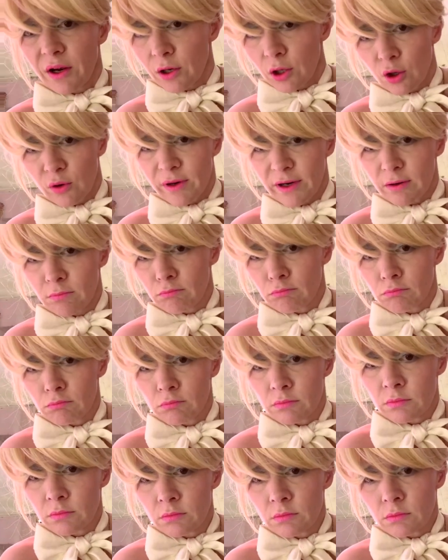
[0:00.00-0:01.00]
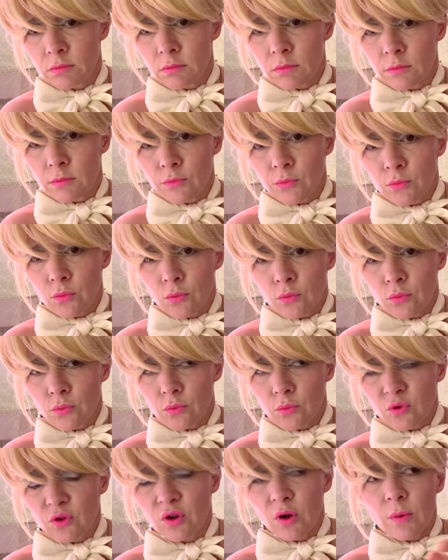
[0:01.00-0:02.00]
career.
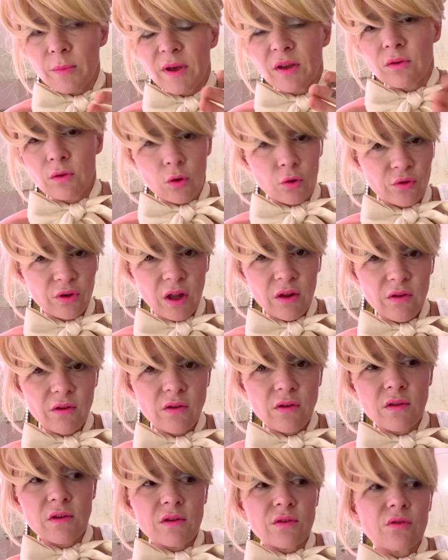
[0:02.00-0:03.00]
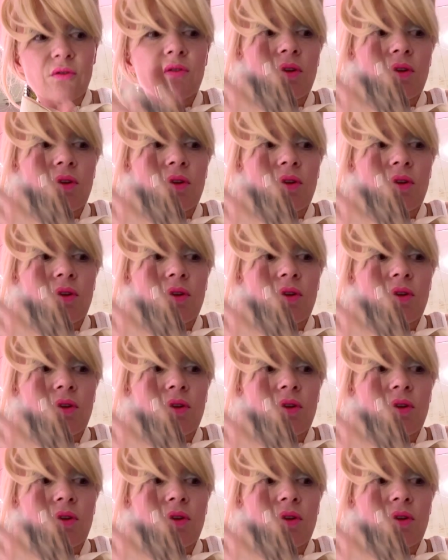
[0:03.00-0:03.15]
So it makes no sense. This was